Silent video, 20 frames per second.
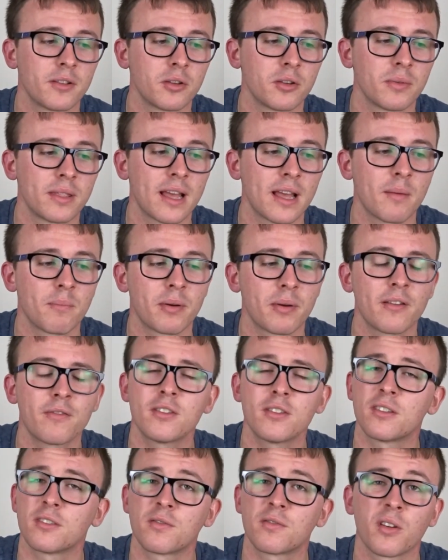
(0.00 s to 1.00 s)
doing that. But
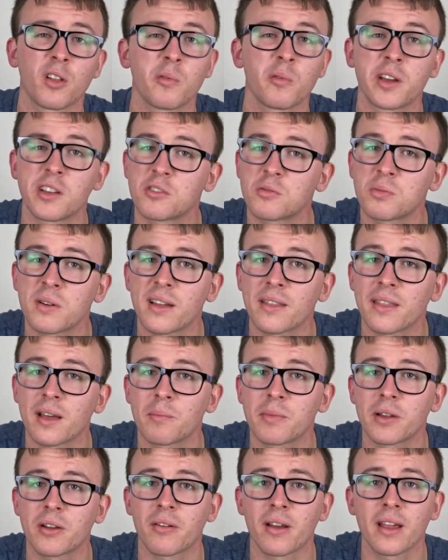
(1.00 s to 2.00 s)
if you just follow me on Twitter,
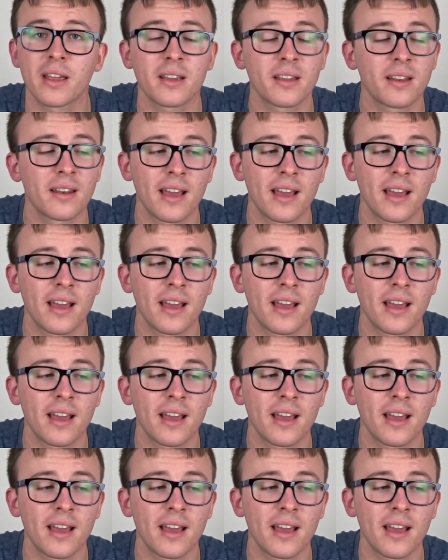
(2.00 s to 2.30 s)
that'd be great.